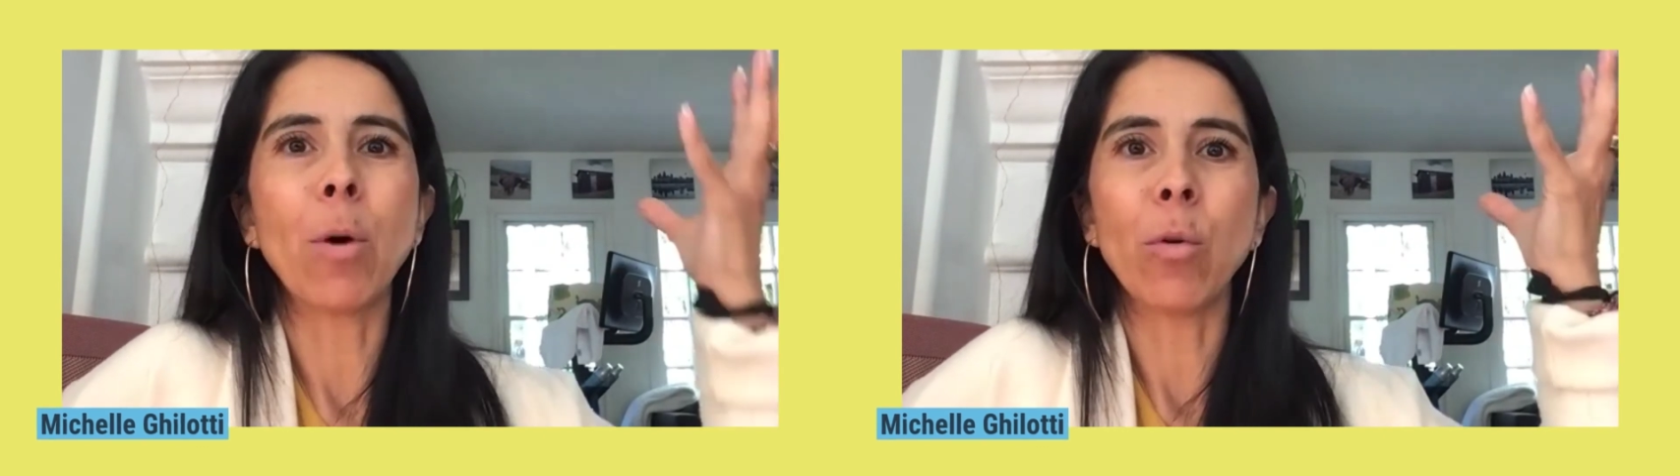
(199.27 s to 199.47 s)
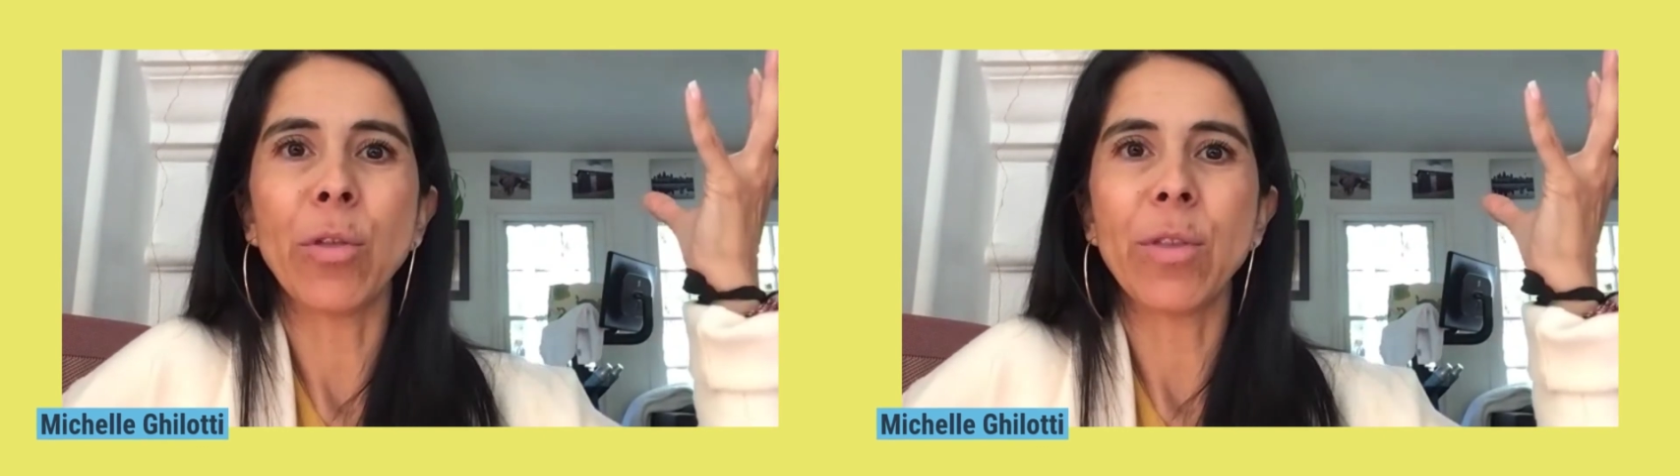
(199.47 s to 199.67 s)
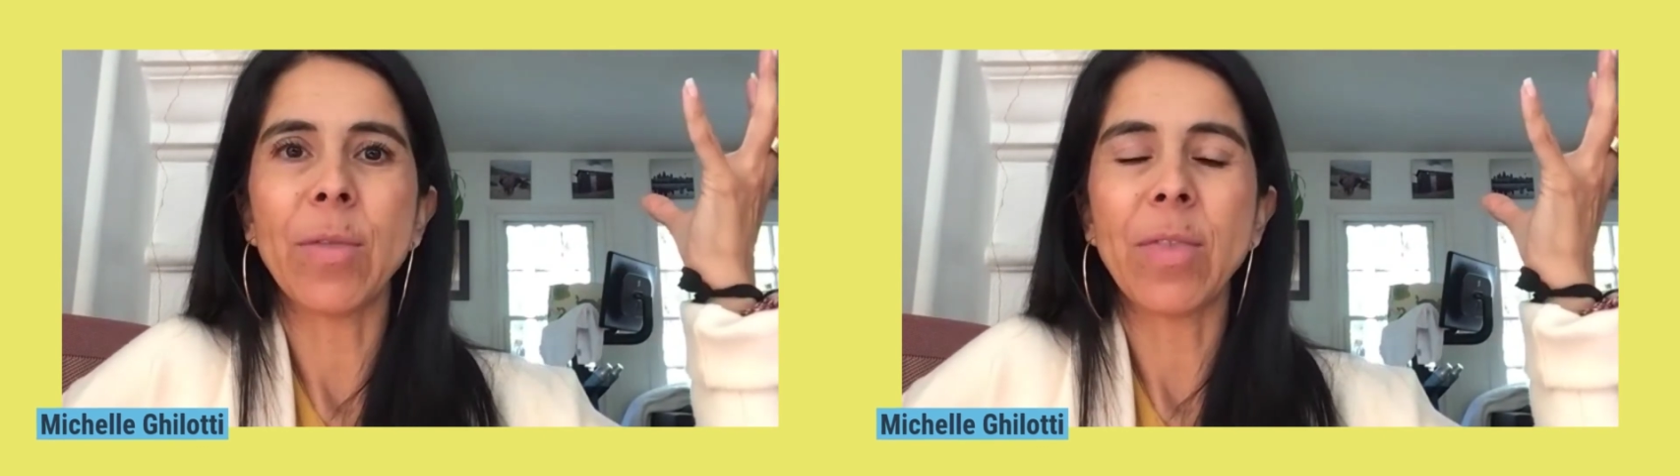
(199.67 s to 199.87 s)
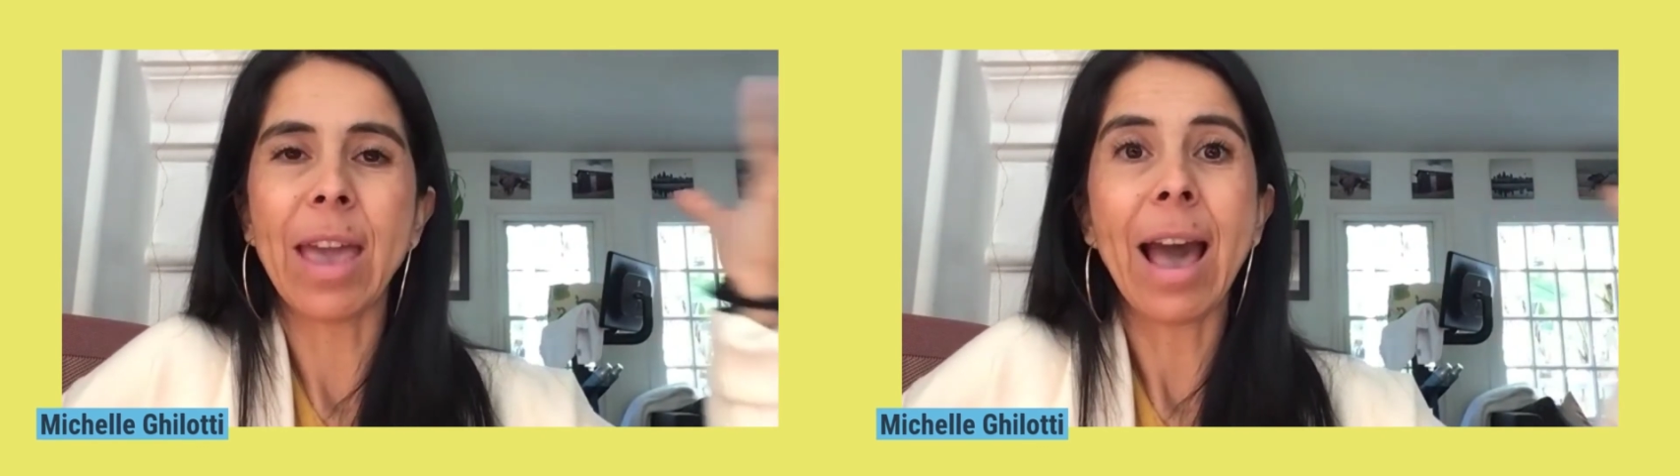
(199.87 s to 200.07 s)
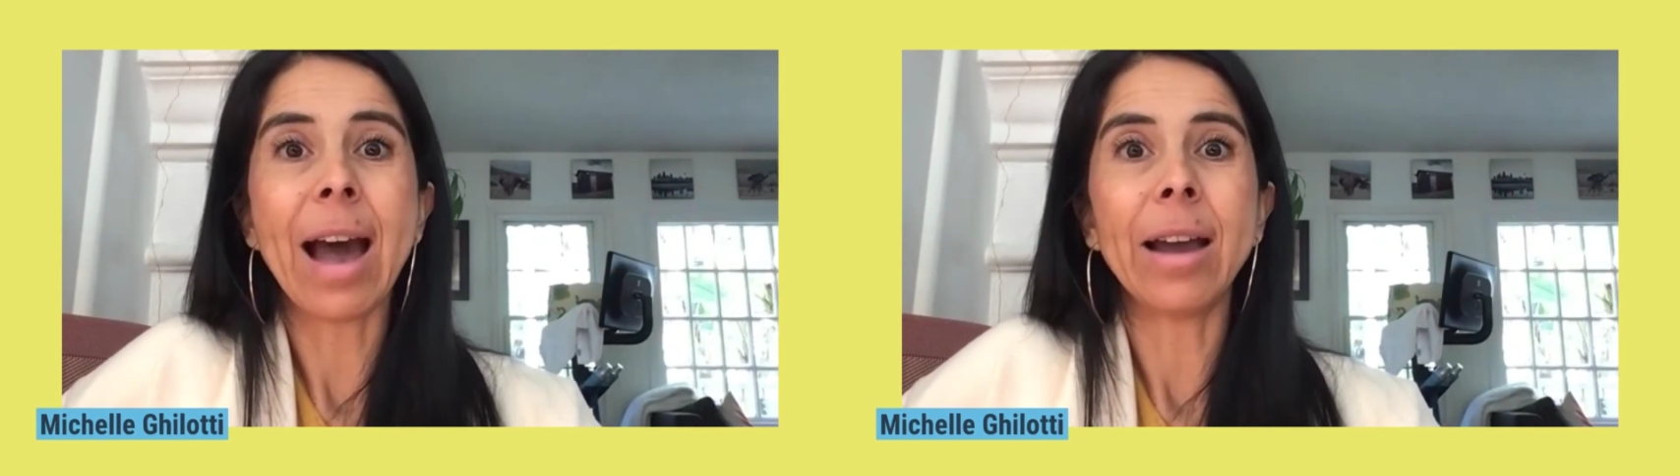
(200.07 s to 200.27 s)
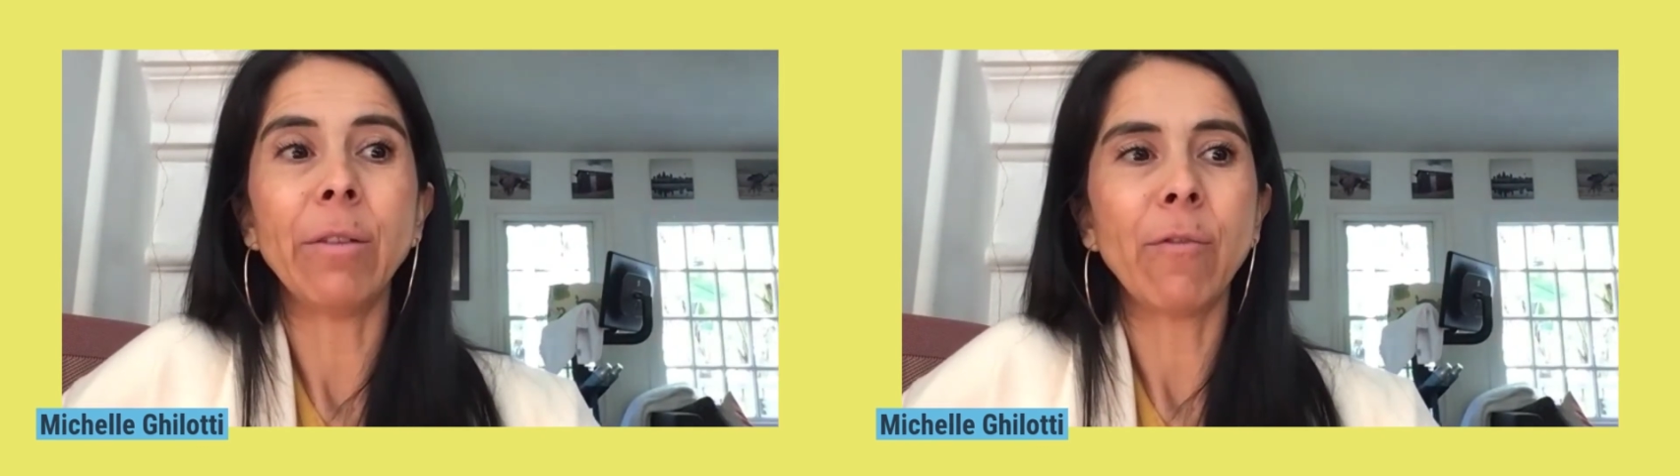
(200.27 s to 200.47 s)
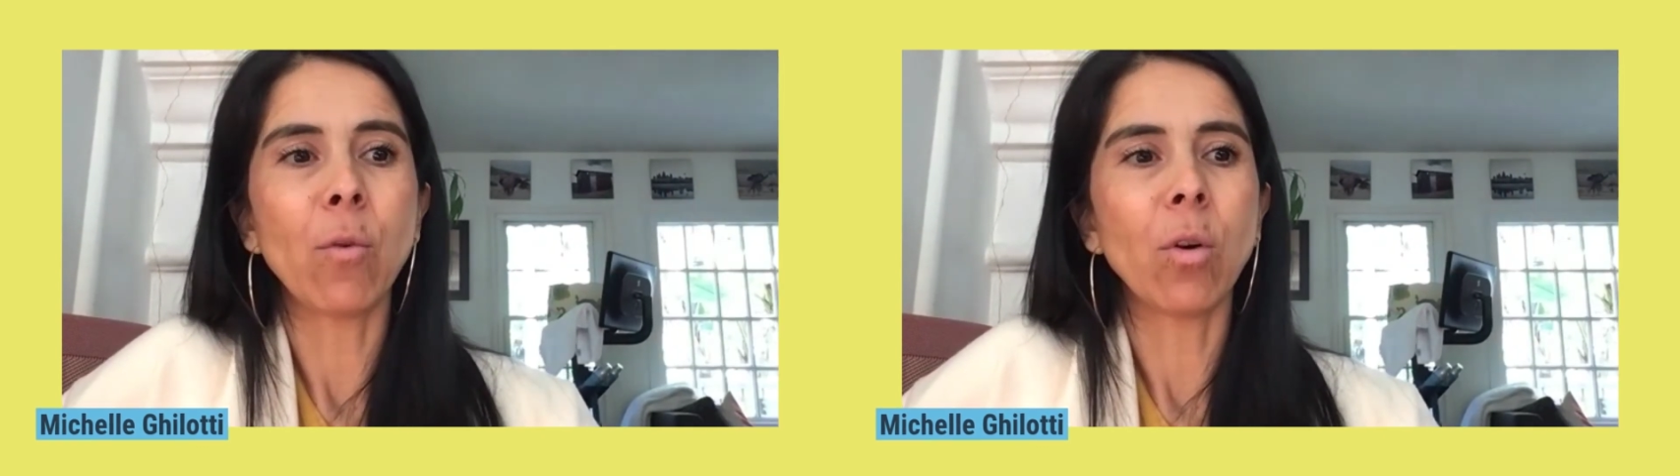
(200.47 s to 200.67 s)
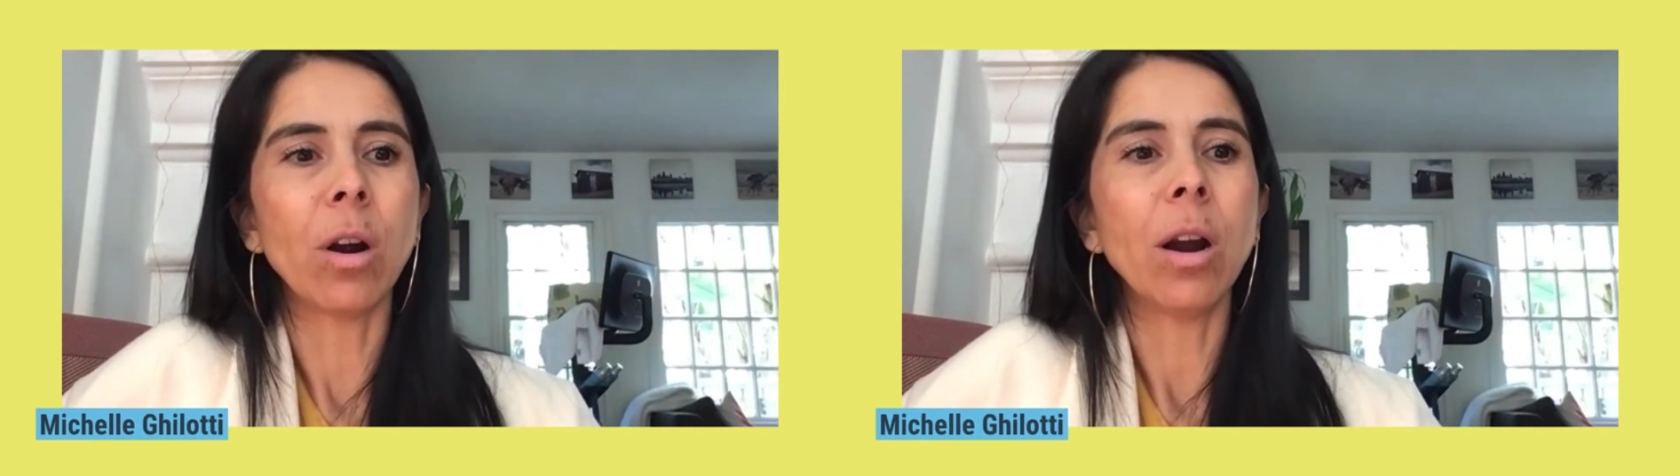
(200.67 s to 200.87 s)
both that they had
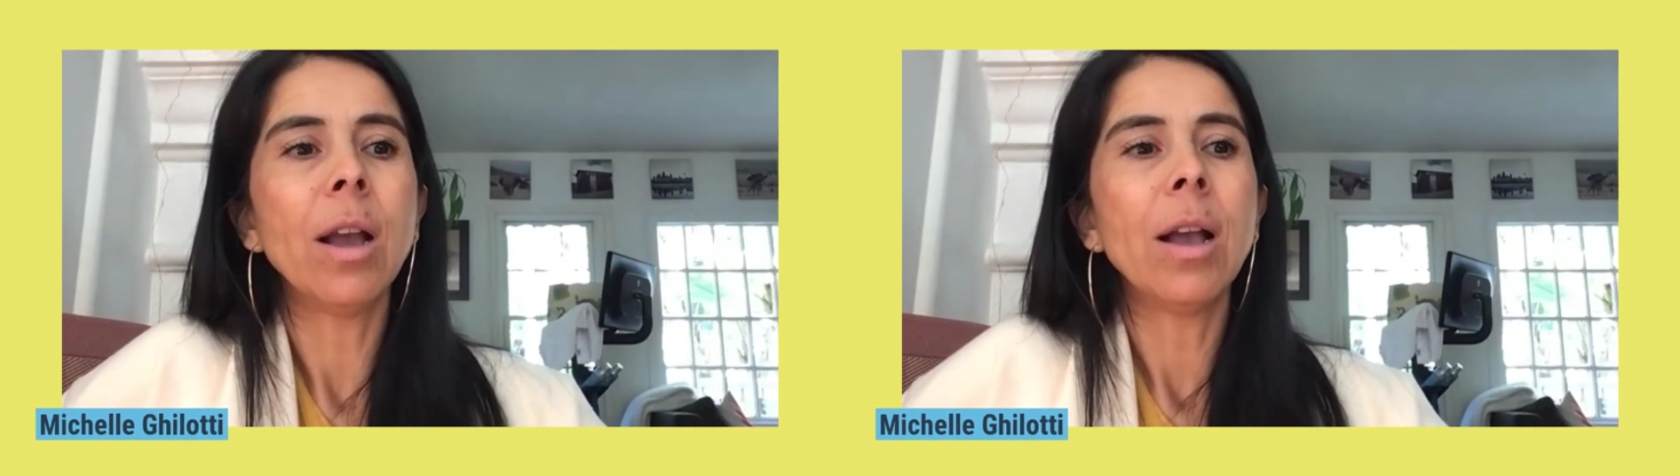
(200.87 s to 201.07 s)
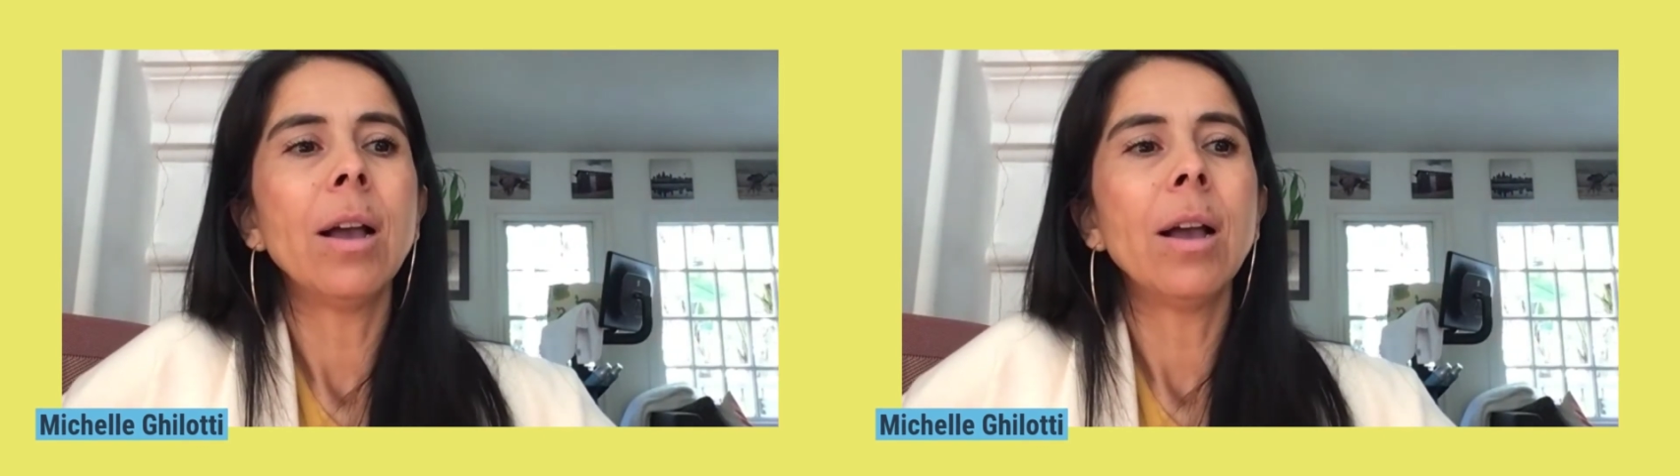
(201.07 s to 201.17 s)
for